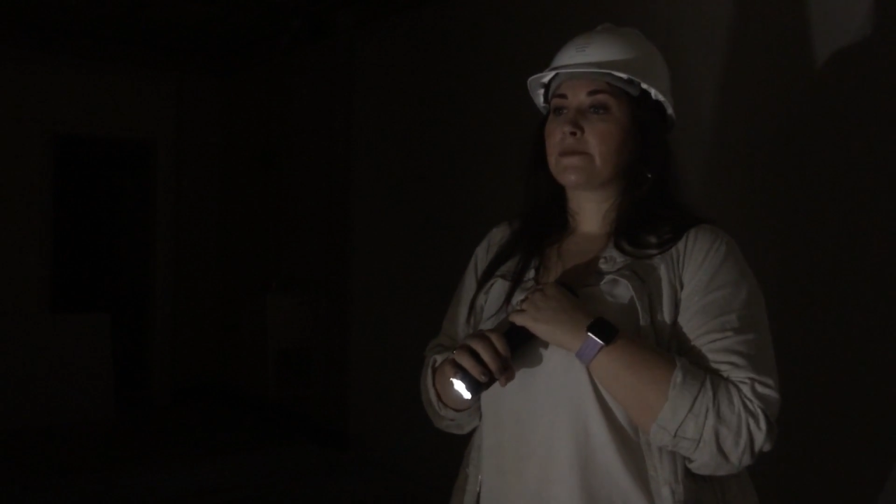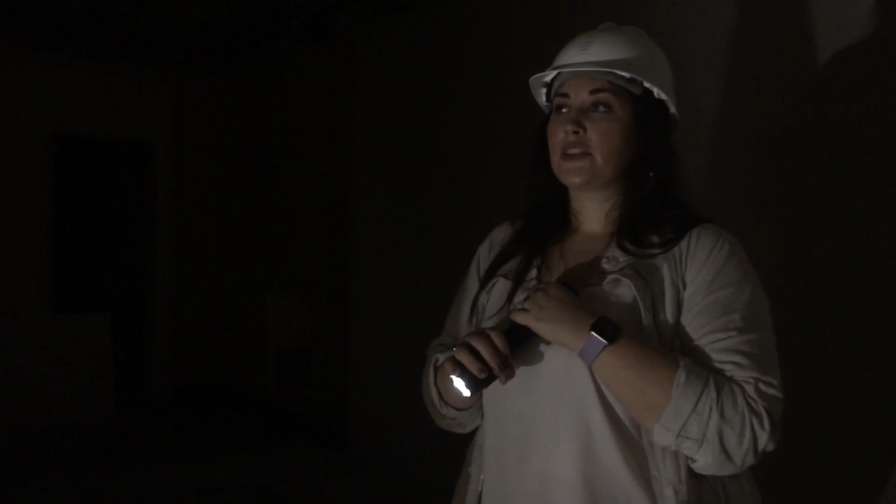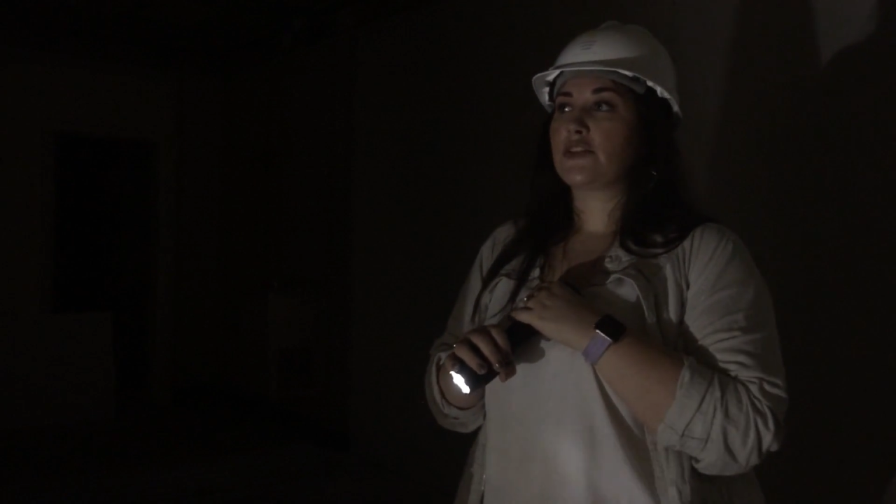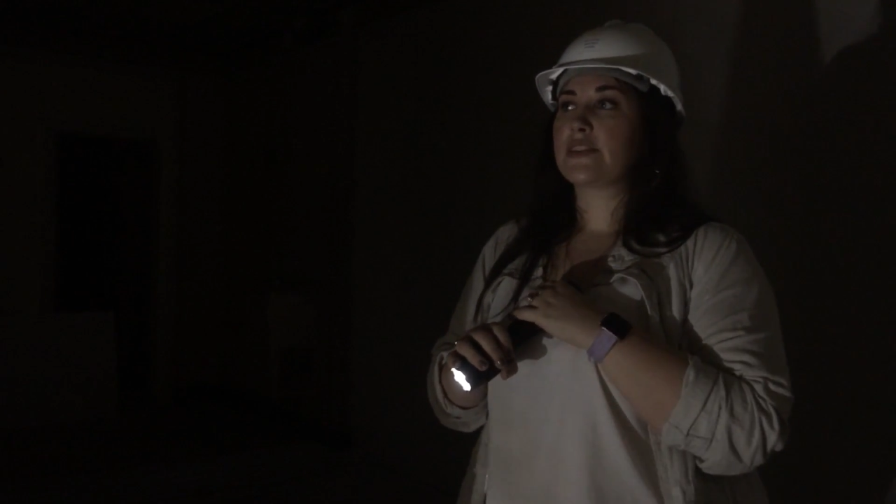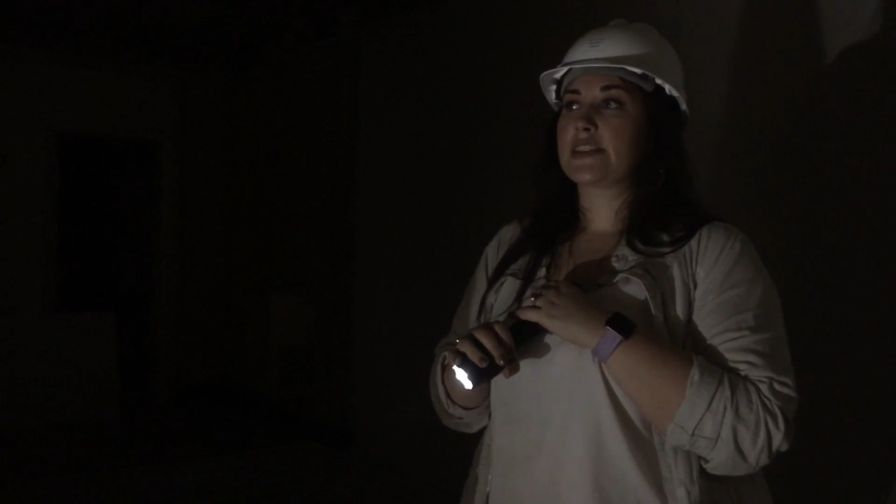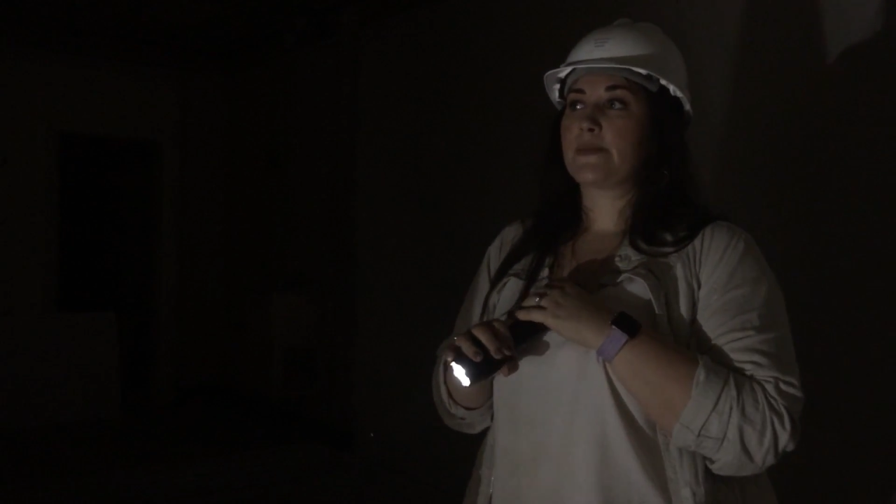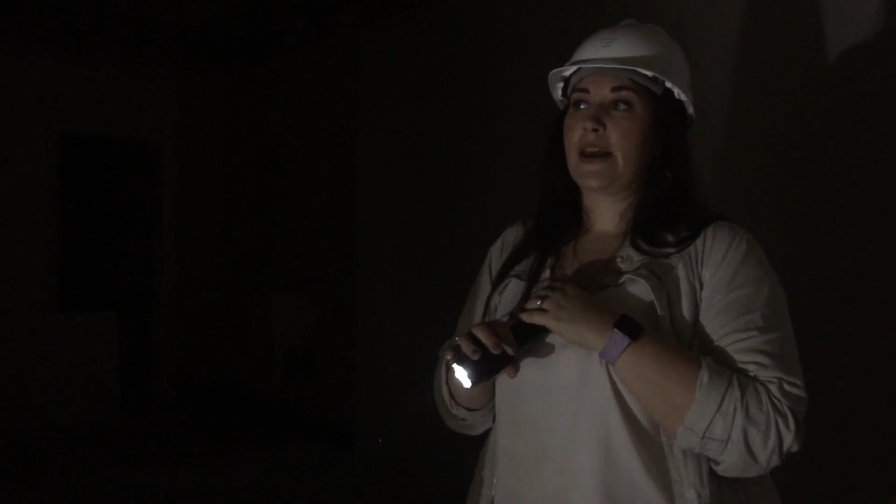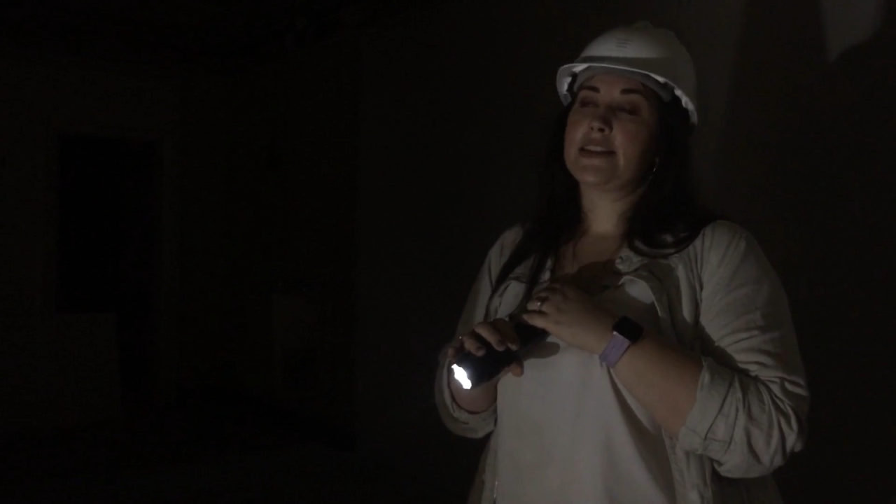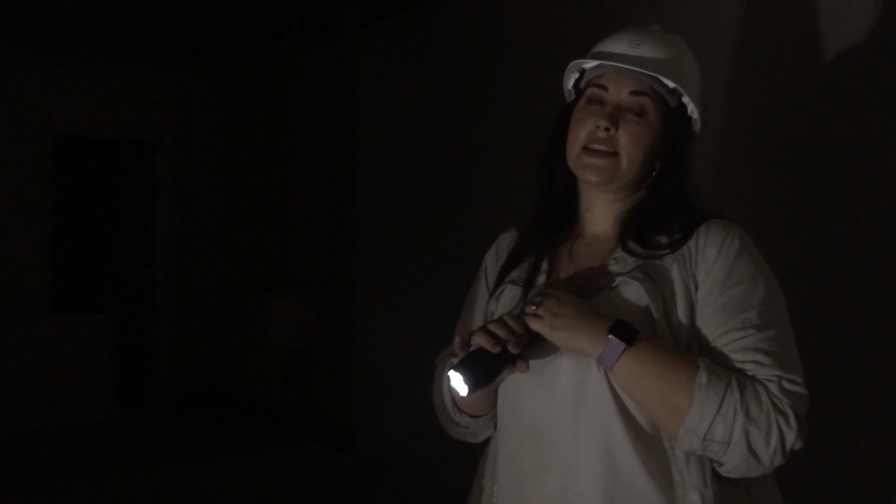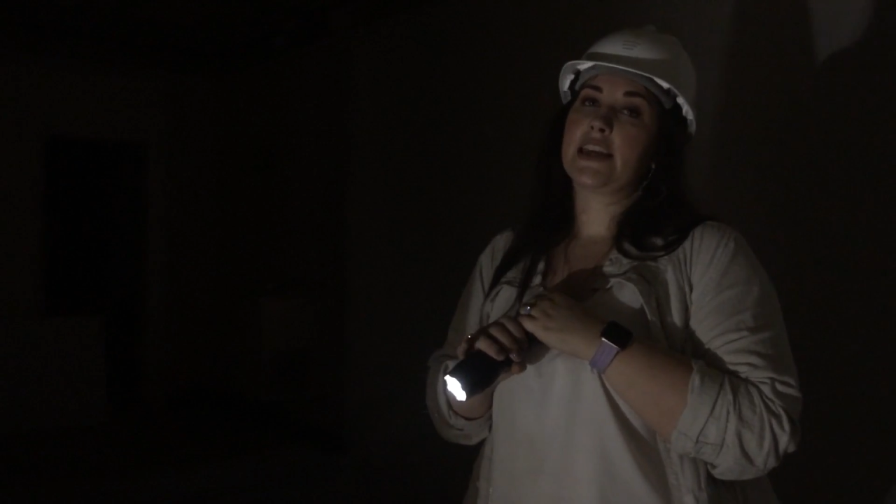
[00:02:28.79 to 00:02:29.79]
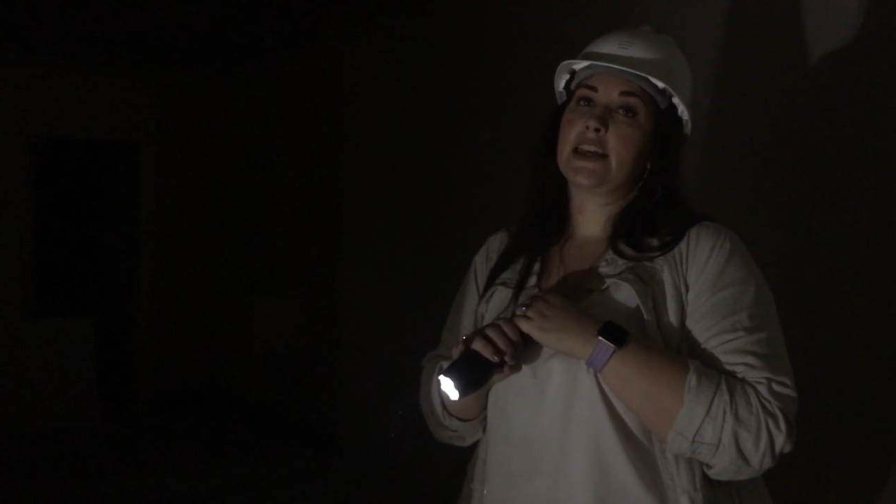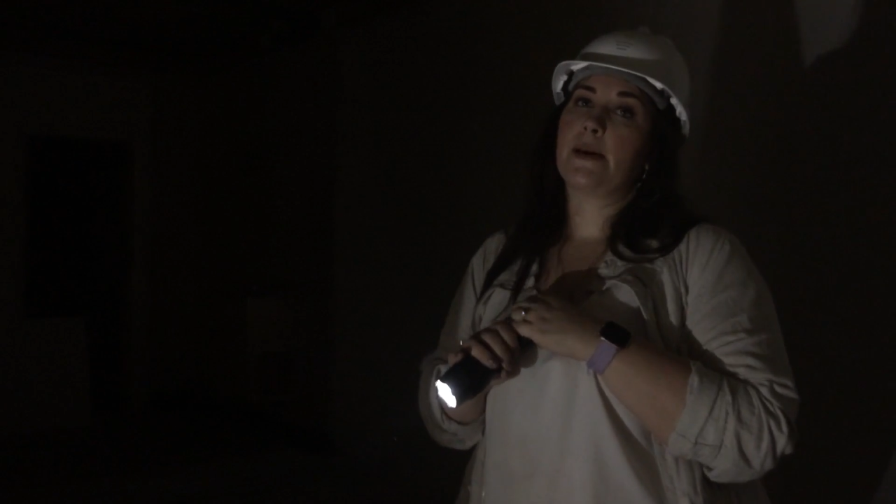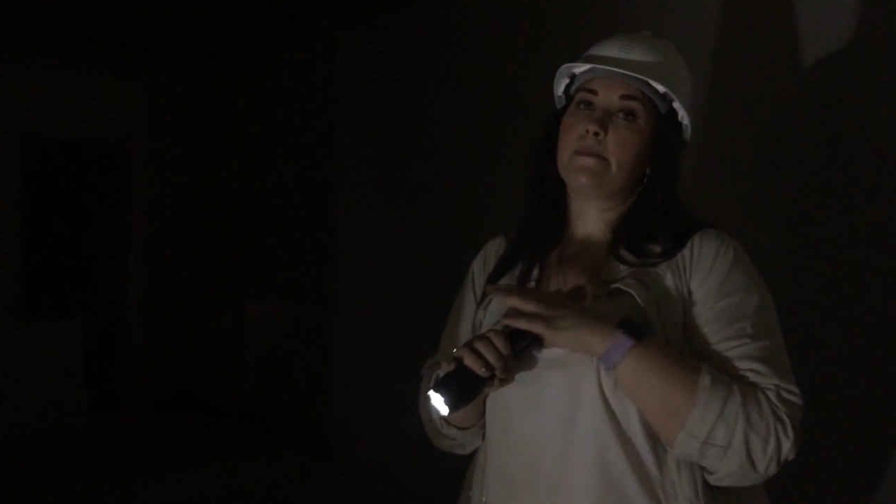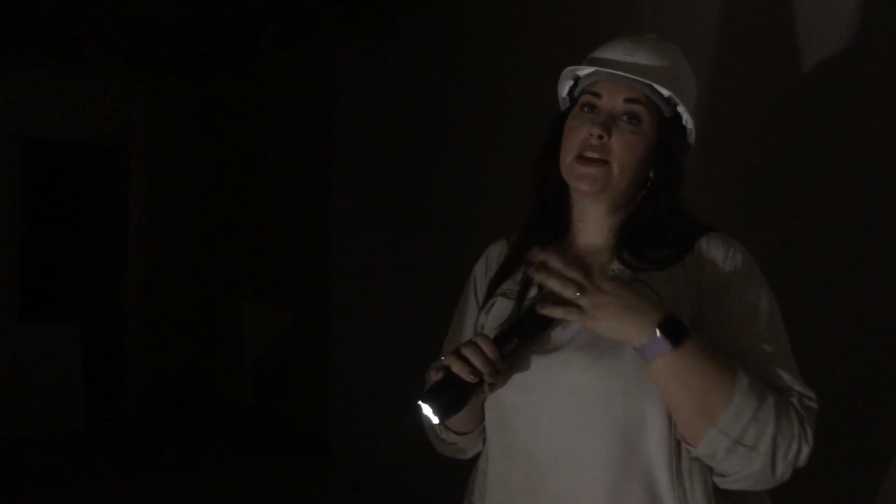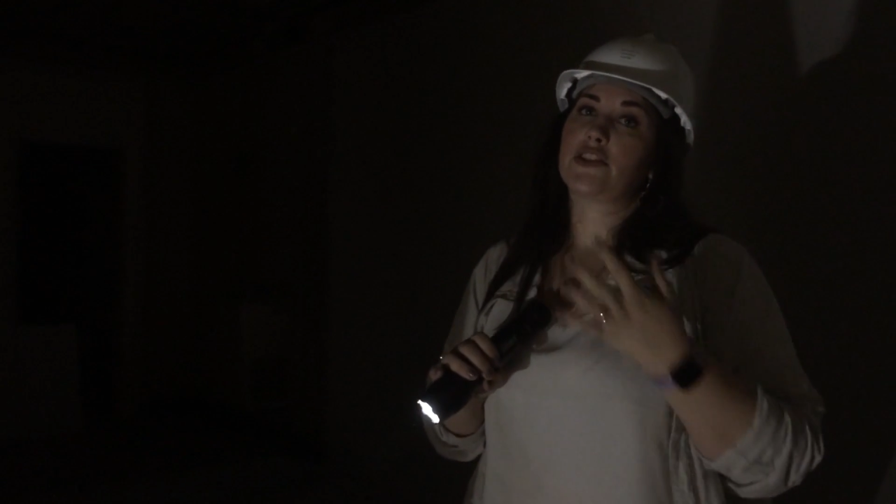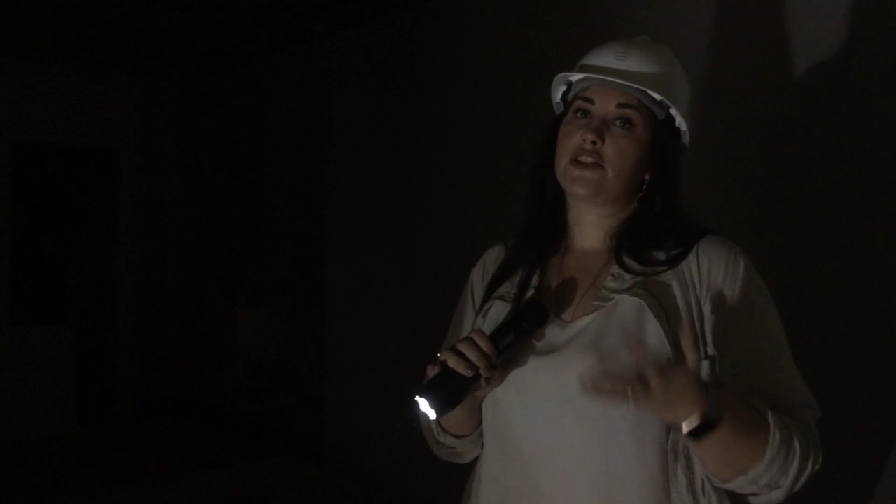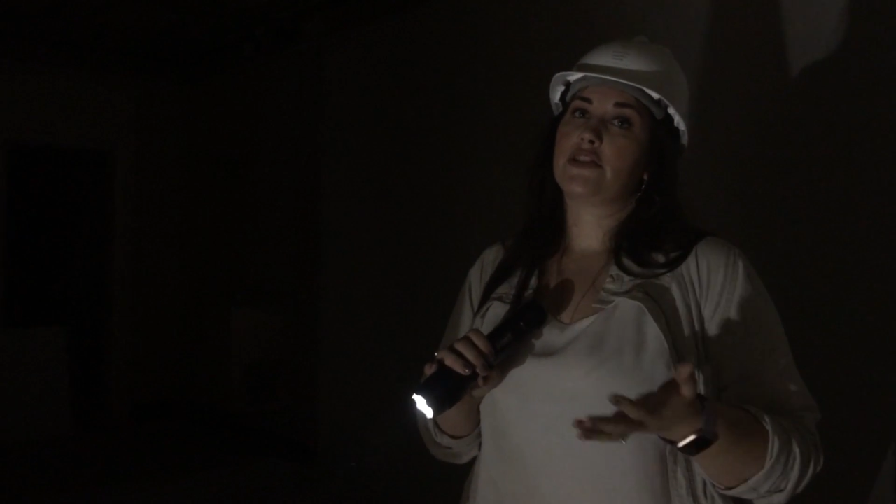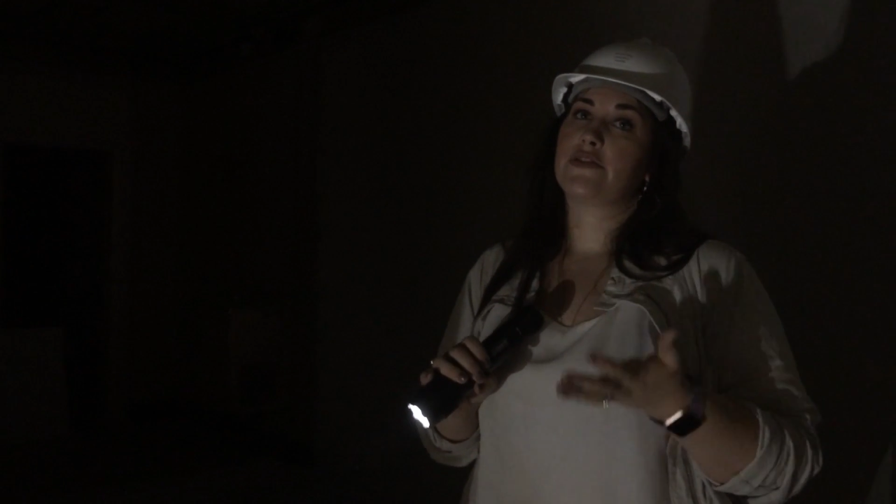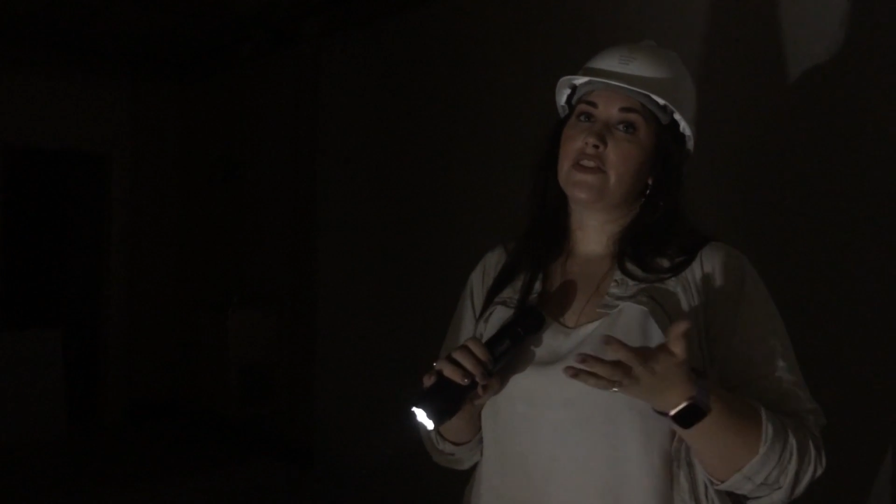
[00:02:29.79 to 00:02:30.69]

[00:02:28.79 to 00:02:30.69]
use the space in a mixed-use